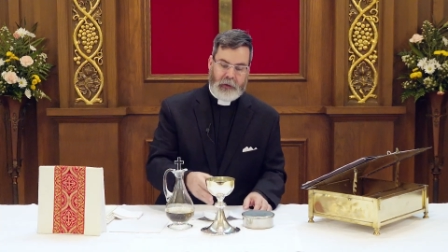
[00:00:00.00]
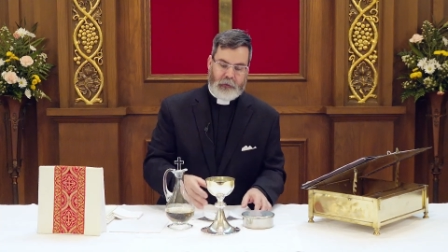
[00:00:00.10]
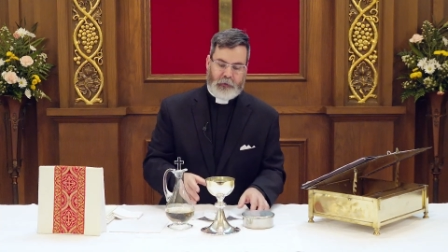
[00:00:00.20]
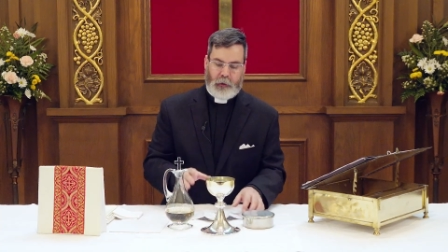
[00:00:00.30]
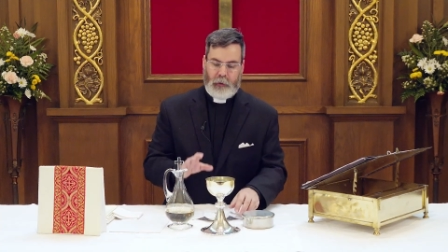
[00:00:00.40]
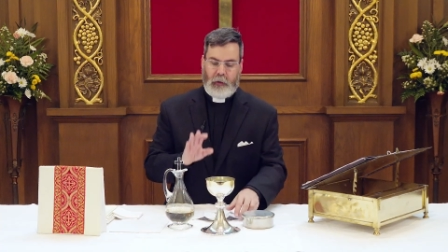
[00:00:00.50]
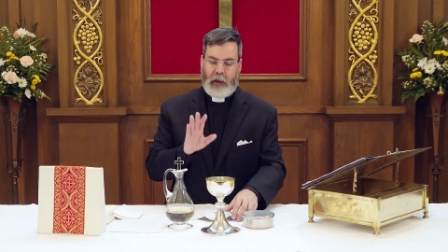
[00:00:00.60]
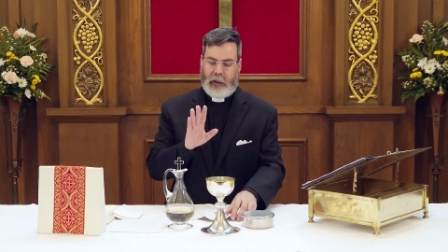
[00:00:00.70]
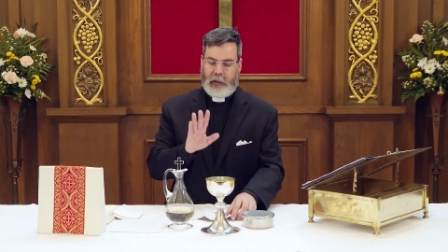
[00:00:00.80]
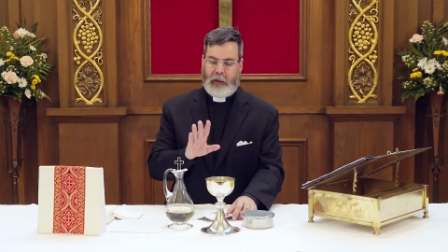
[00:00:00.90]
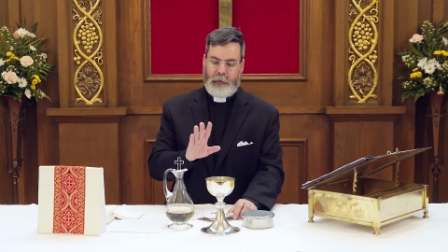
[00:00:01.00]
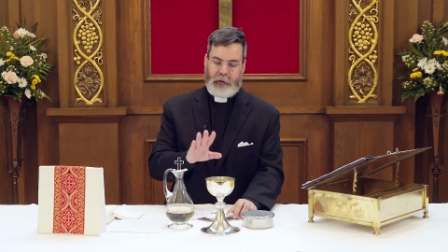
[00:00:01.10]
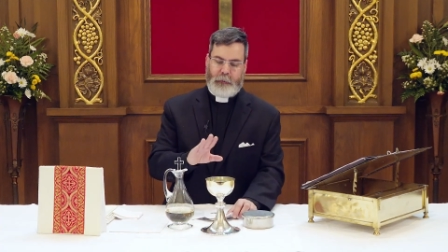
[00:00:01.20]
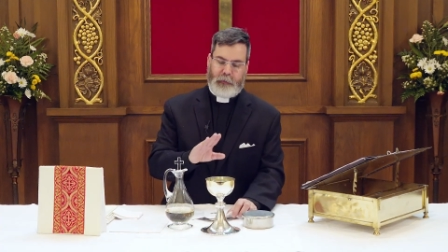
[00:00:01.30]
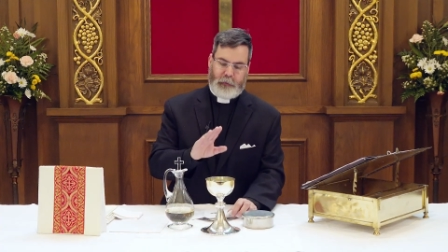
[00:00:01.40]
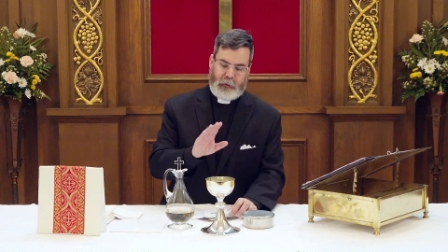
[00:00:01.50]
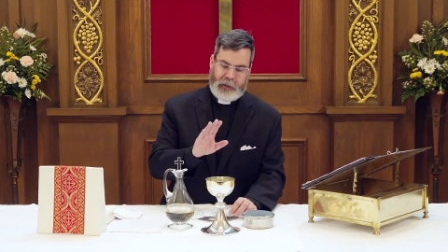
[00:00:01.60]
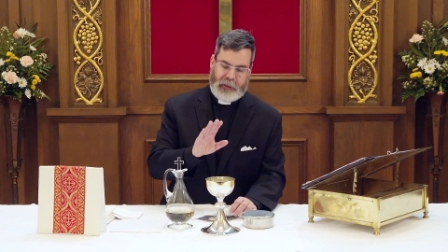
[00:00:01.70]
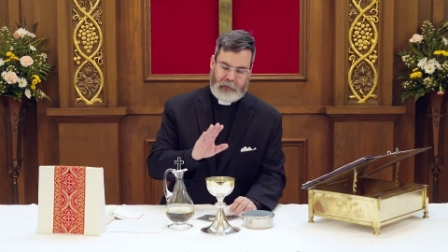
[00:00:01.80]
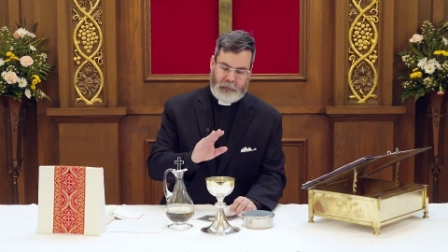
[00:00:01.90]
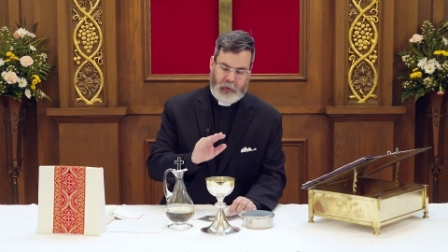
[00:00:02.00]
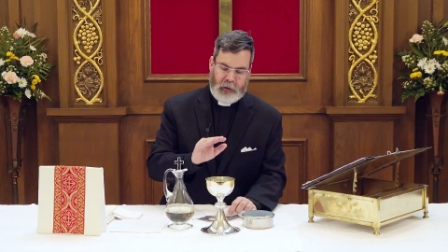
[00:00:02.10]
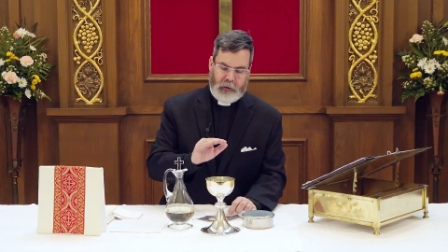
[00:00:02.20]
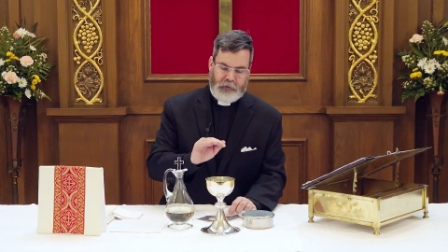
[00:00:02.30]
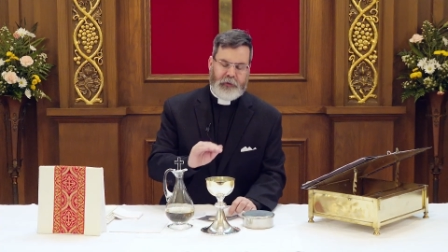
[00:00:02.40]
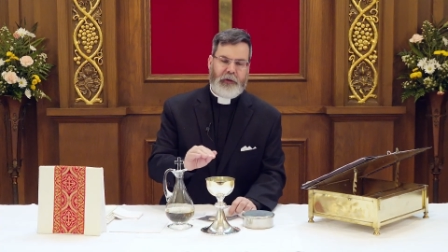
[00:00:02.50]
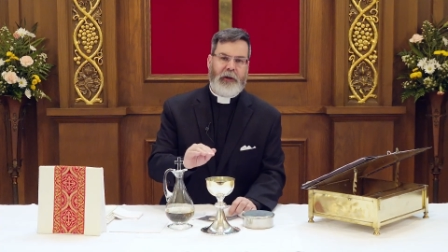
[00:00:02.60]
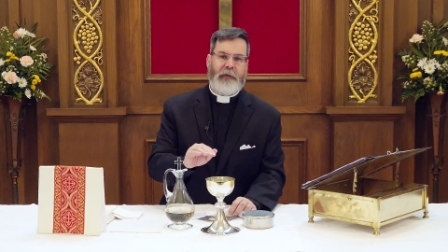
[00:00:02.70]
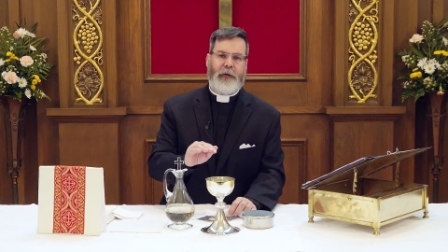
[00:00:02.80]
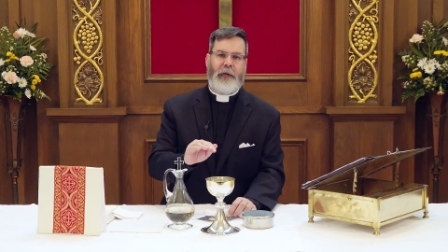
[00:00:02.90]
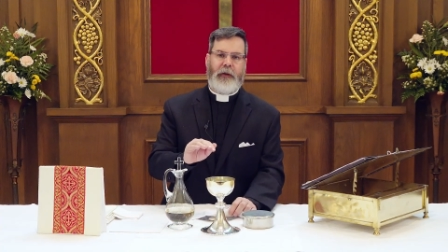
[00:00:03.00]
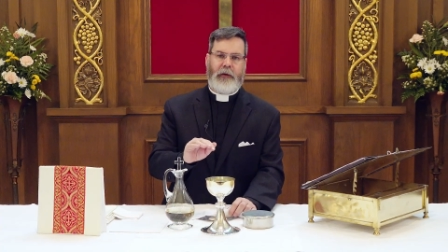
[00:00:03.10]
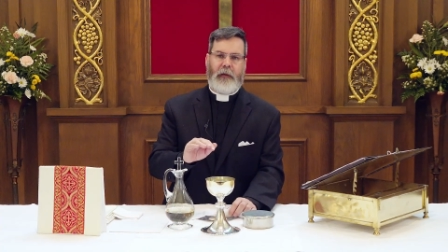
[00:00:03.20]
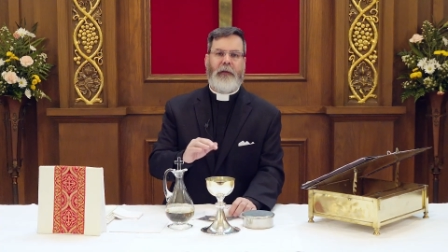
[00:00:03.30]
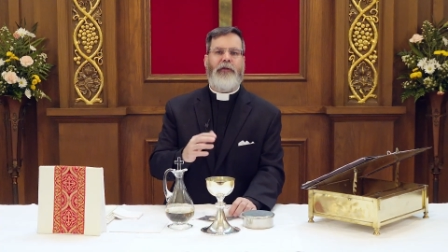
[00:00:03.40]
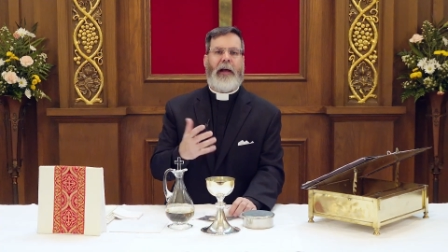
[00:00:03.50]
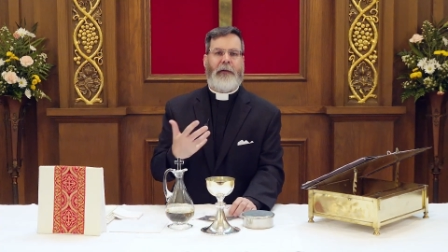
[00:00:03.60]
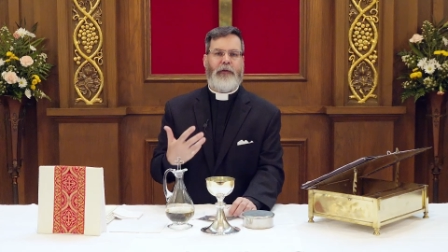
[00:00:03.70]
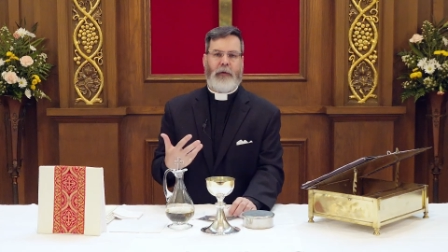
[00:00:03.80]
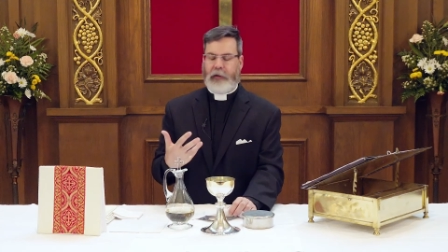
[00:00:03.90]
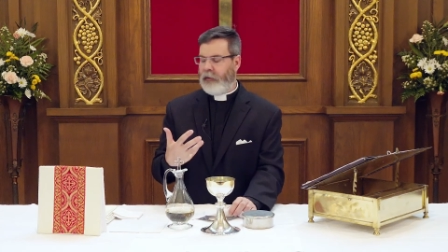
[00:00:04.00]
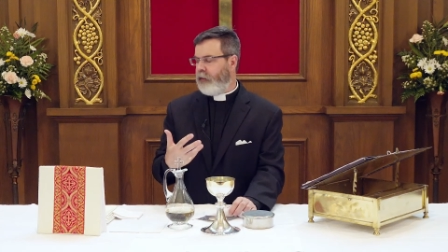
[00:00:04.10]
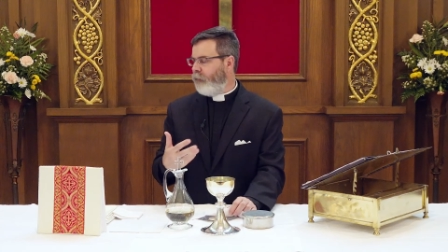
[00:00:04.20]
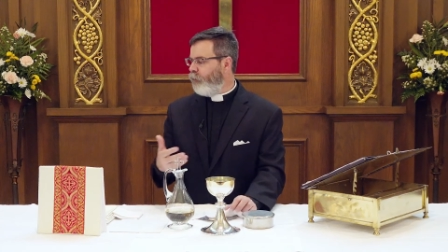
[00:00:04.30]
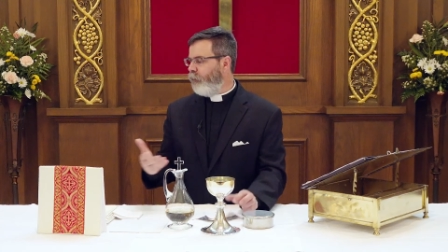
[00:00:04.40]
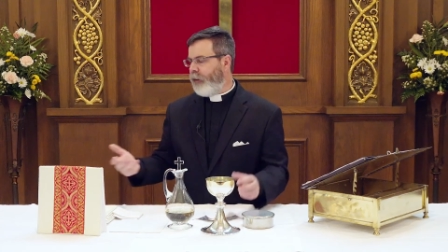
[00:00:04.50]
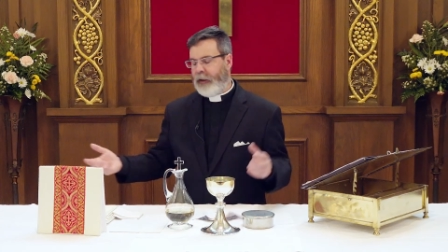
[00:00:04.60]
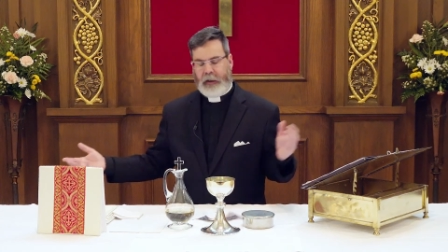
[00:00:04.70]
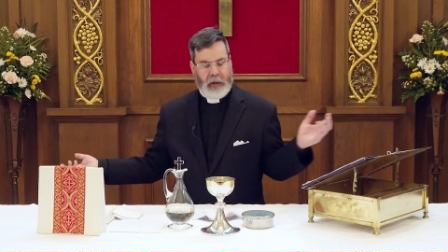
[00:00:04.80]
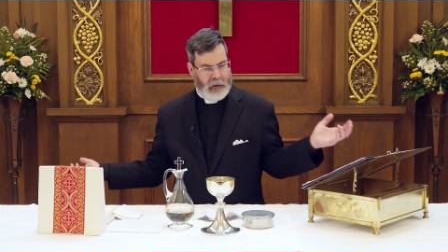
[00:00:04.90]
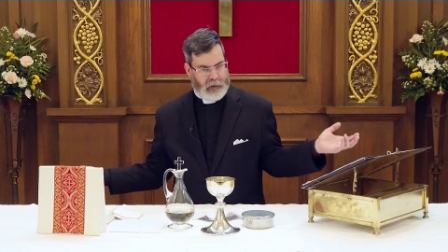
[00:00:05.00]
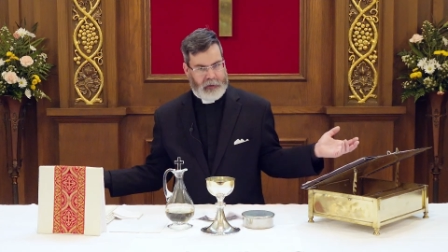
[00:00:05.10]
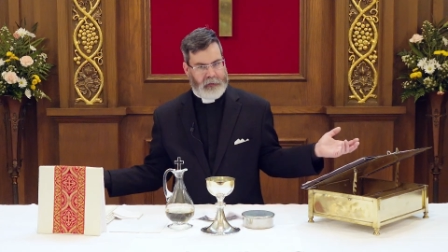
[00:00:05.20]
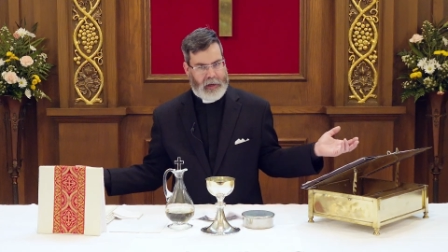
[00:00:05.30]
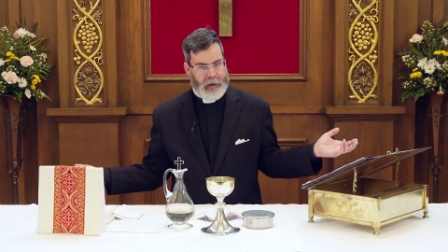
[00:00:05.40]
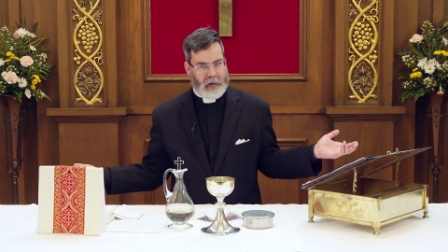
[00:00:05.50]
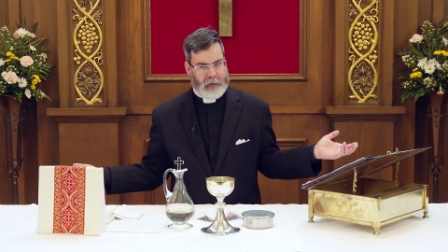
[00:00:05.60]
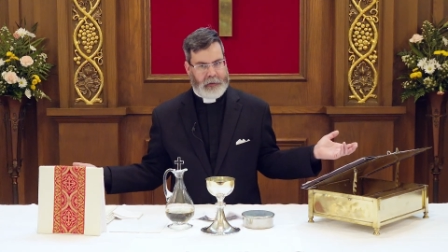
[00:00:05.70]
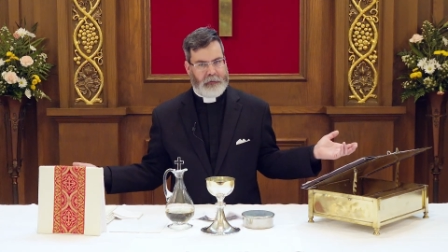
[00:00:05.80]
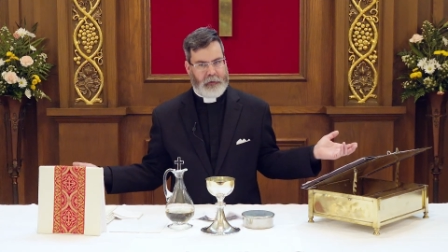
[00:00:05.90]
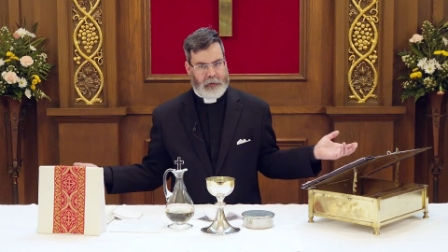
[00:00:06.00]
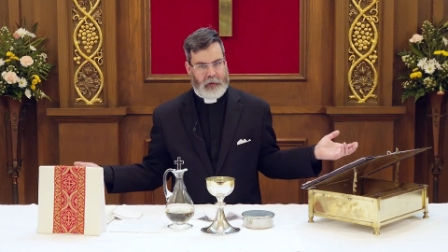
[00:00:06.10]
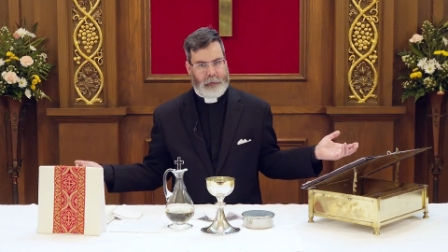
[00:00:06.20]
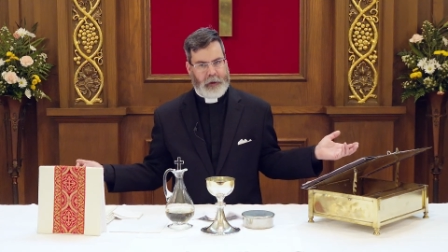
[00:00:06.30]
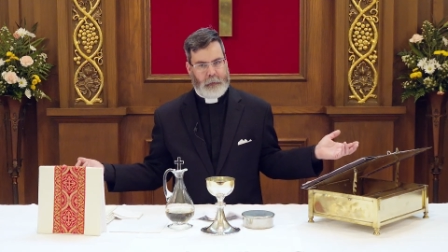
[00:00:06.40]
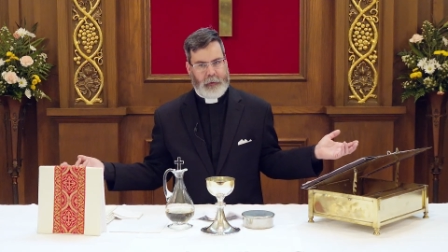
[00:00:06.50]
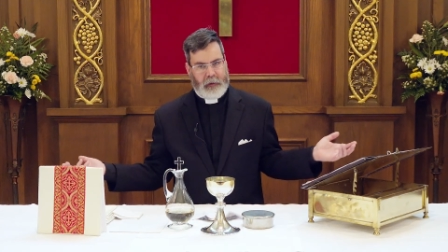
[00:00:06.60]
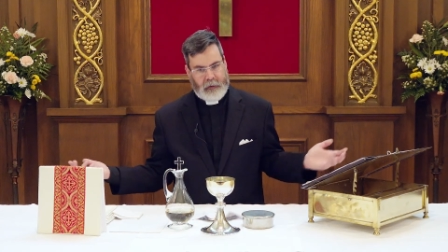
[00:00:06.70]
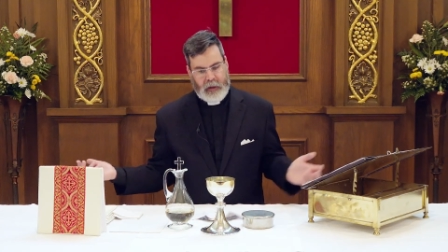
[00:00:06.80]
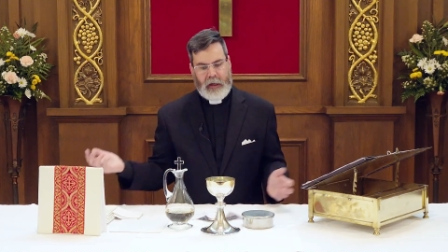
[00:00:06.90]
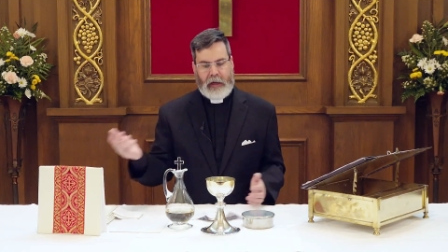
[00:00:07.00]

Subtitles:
So I really prefer to have just enough in the chalice really to commune me and the acolytes that are going to be up here,